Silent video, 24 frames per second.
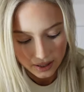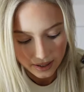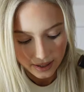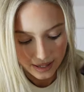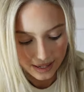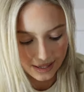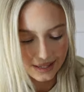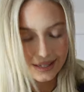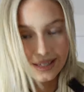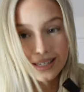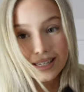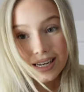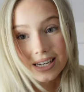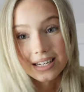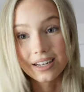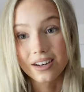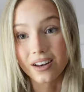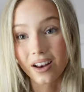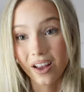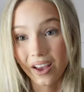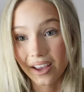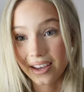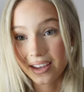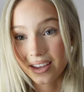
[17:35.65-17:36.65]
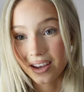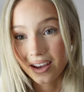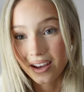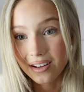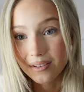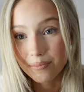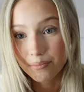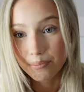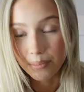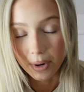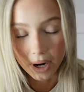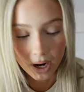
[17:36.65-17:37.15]
I didn't like it,
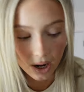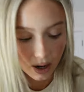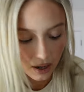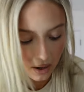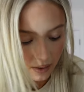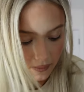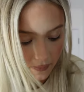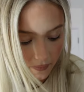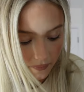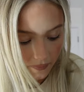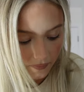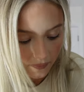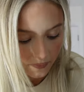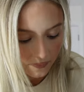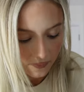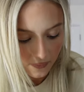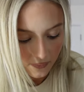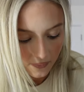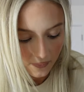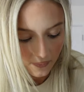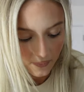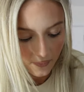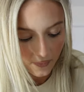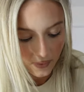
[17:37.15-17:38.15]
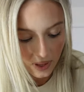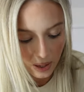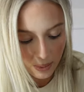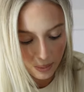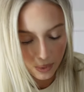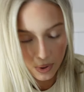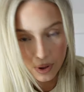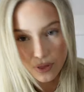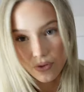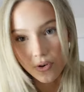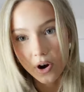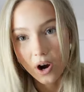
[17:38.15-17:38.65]
but I'm not
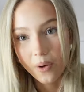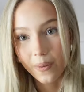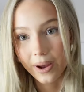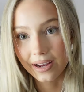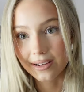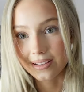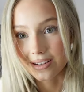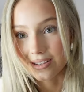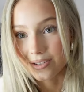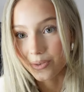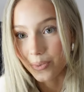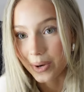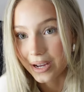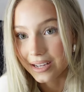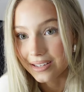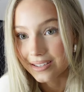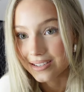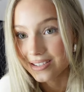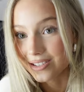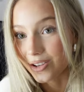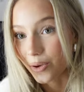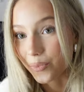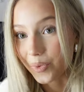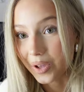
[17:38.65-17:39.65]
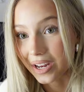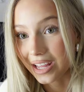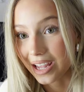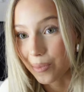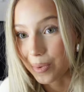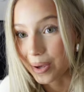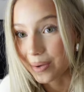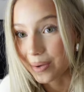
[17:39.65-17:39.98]
going to throw it away because that's a waste, so I'm going to keep